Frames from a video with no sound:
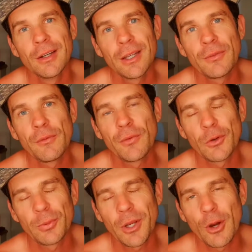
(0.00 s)
If the
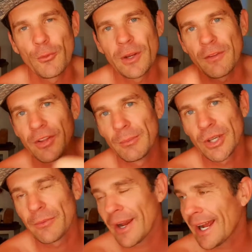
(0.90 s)
video's been helpful, give it a thumbs
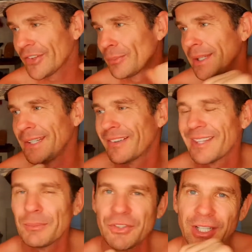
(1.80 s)
up. If it hasn't been, give it a
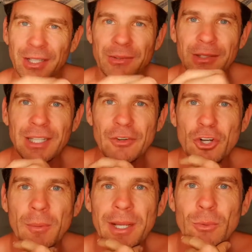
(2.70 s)
thumbs down. Leave a
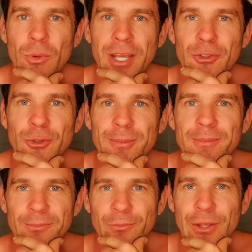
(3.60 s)
comment. We'll get to it.
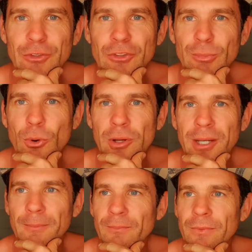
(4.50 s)
Thanks for your support, gang.
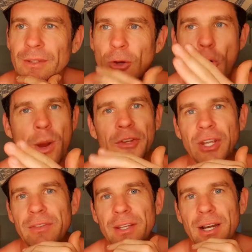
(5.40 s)
Always
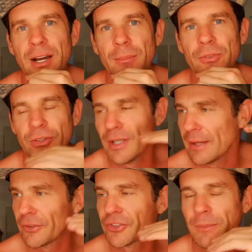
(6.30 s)
eat the carbs.
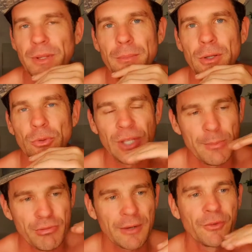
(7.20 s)
Never skip your meals. Eat
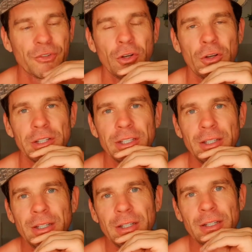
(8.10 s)
breakfast early.
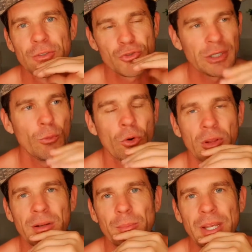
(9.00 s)
Drink water
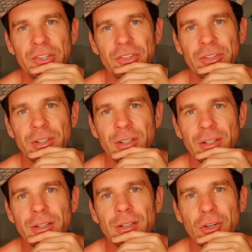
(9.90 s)
like a beast.
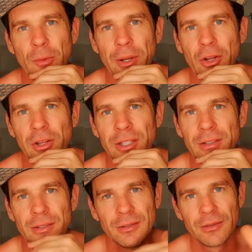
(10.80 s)
Go to bed early.
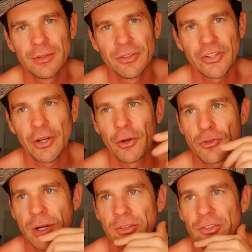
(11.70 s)
Say no to
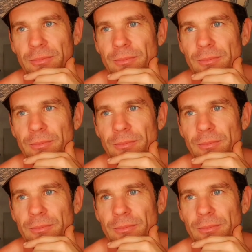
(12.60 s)
drugs.